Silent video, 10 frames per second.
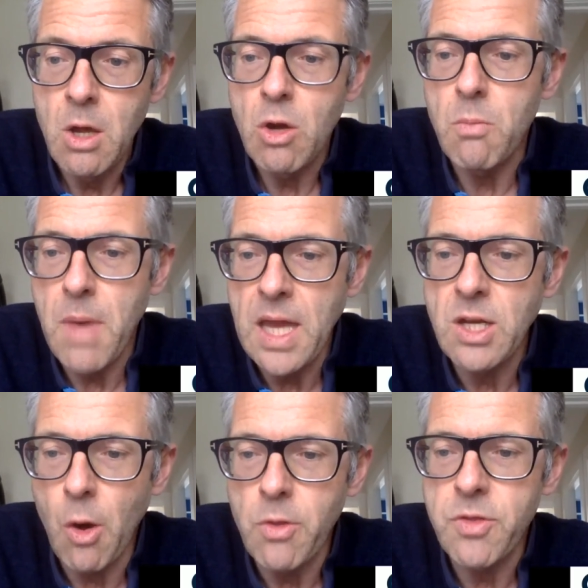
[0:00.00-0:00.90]
who may
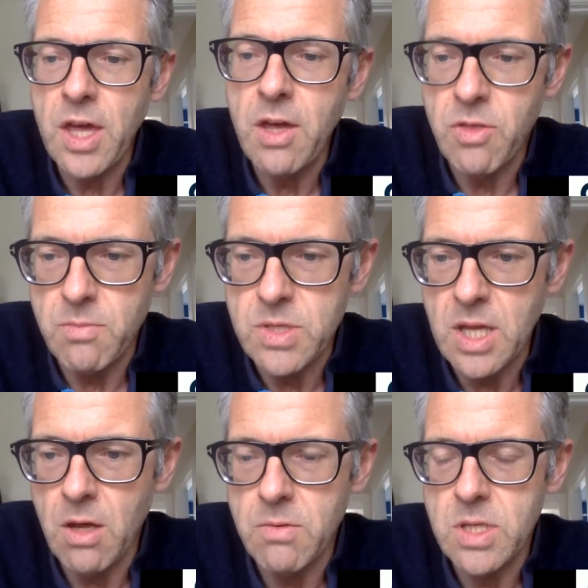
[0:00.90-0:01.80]
not think of
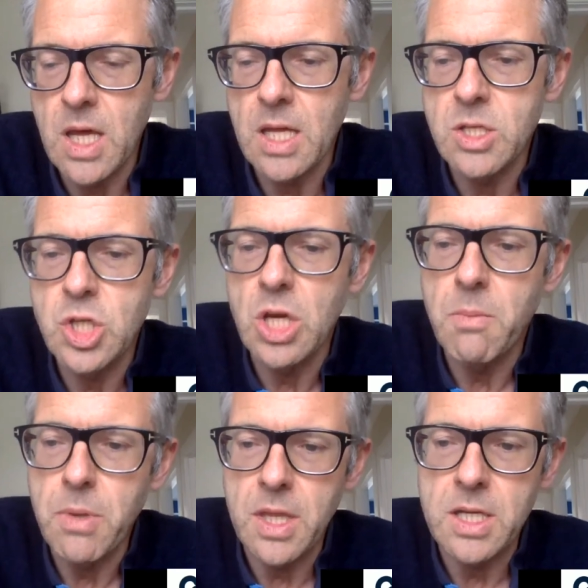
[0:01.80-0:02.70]
themselves as
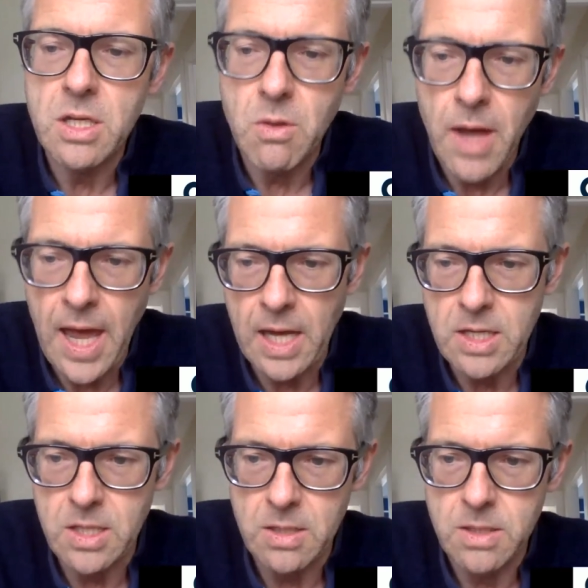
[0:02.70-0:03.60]
geopolitical
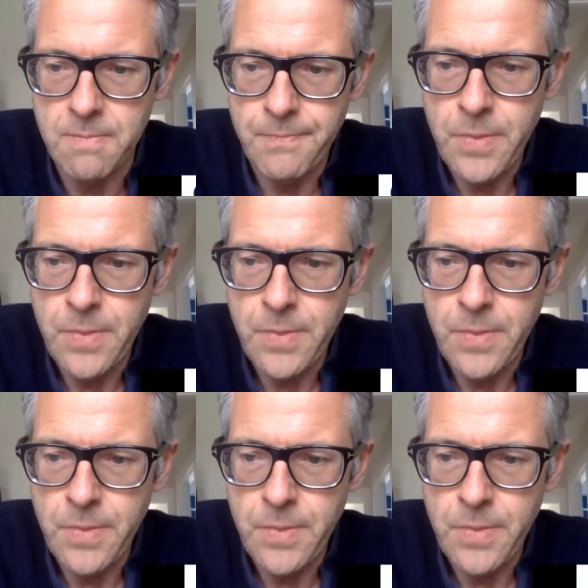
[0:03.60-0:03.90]
actors.